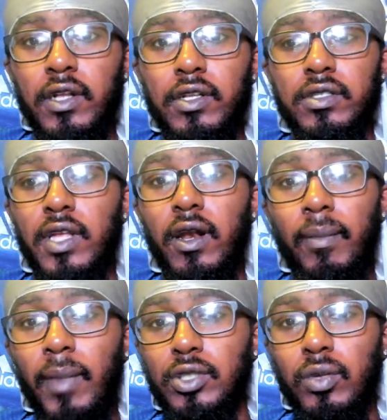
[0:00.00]
then
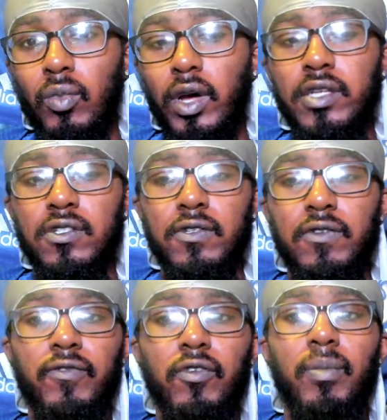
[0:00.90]
imagine what it is
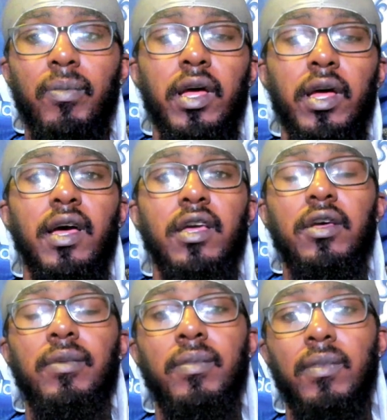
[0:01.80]
for a player like him.